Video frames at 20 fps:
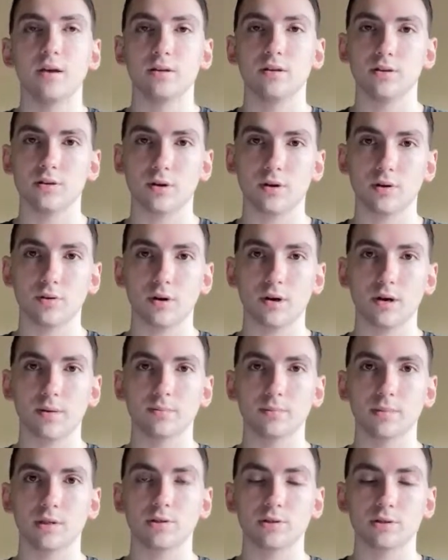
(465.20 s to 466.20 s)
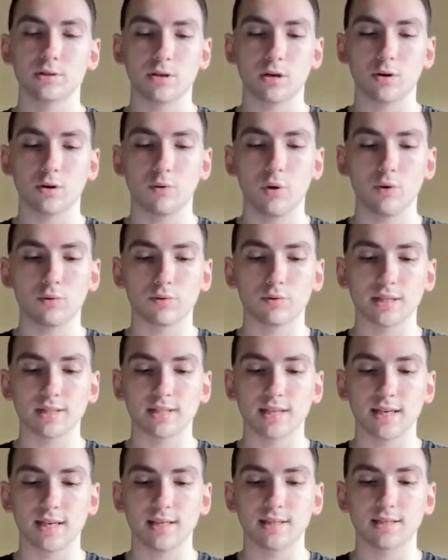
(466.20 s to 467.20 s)
There's a quote that
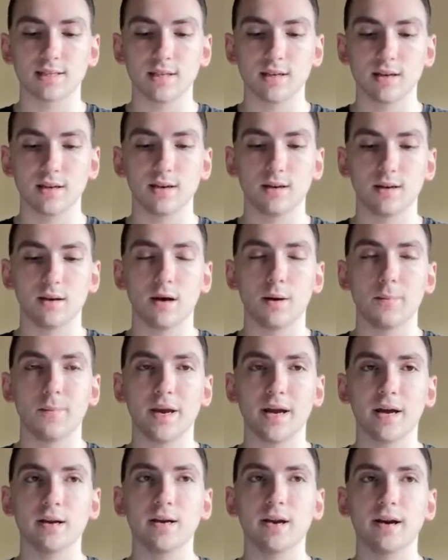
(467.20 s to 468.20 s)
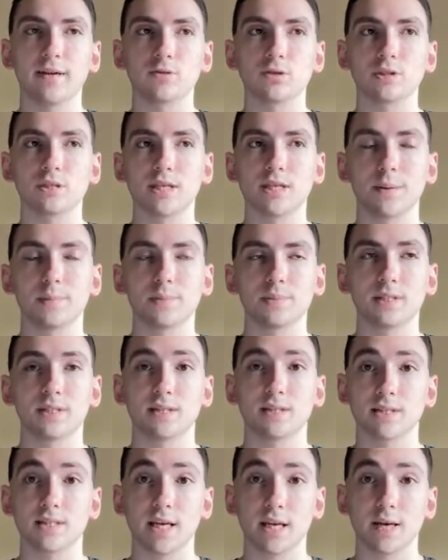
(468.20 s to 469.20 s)
says, "A man never steps in
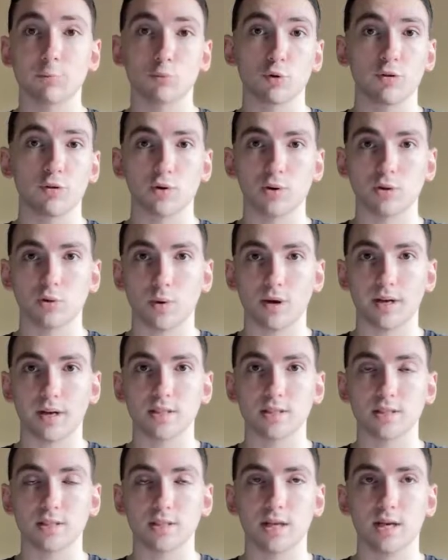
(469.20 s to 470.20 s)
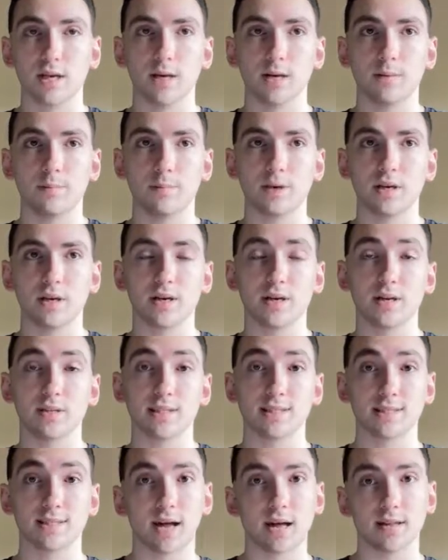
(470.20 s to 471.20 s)
the same river twice because
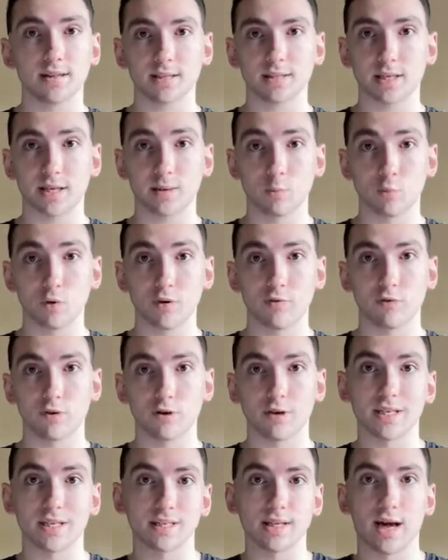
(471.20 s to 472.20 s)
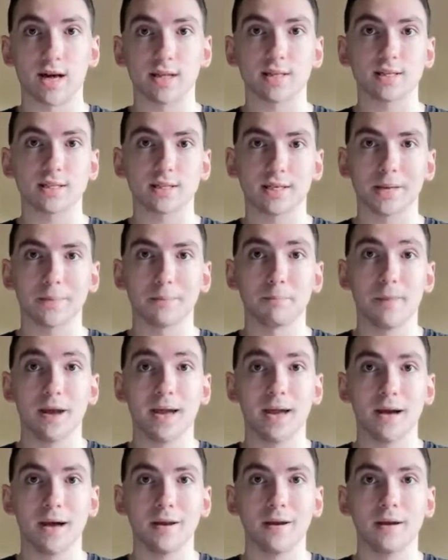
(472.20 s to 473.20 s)
it's not the same river and he's not the same
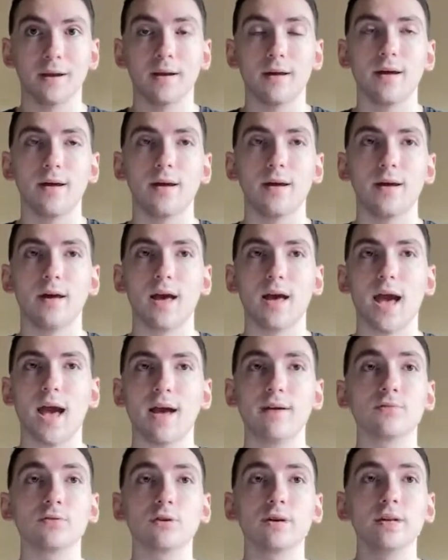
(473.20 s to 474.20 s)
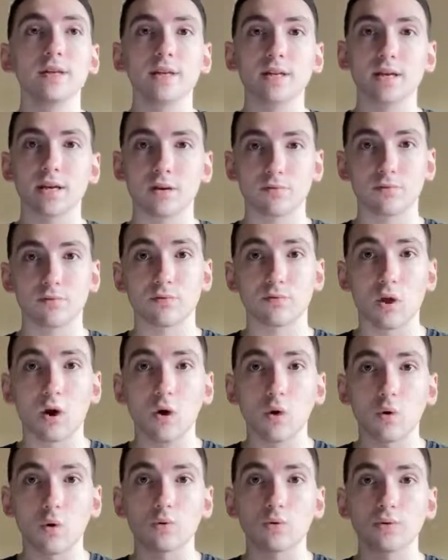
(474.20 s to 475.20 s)
man." Everything
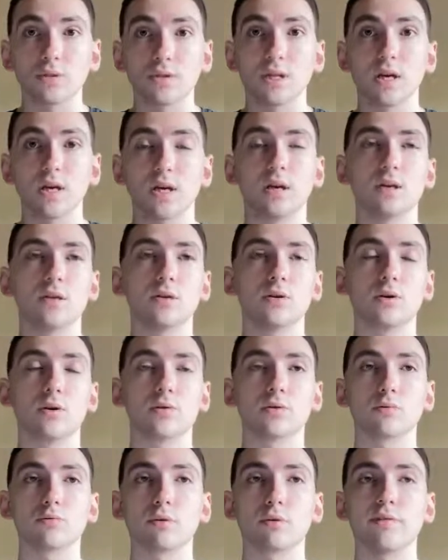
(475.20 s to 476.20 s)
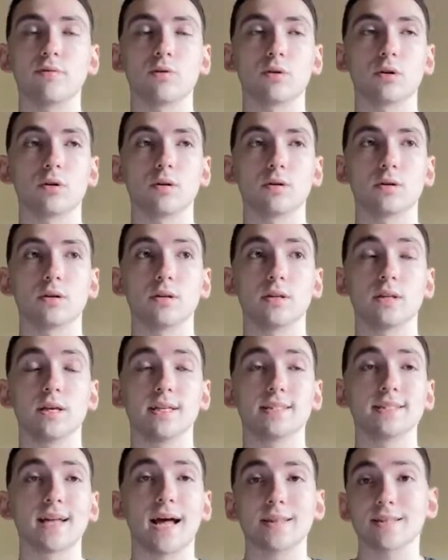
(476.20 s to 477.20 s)
flows. The river
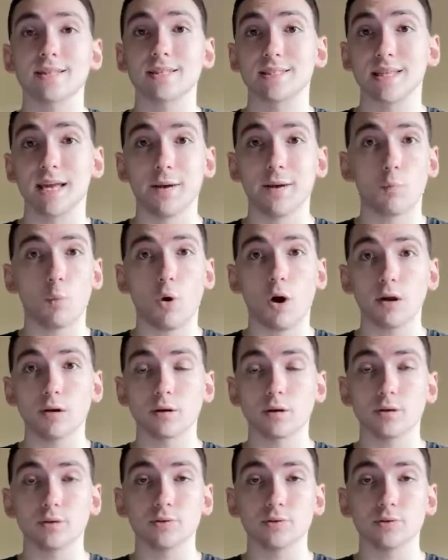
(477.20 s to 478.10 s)
is not the same water.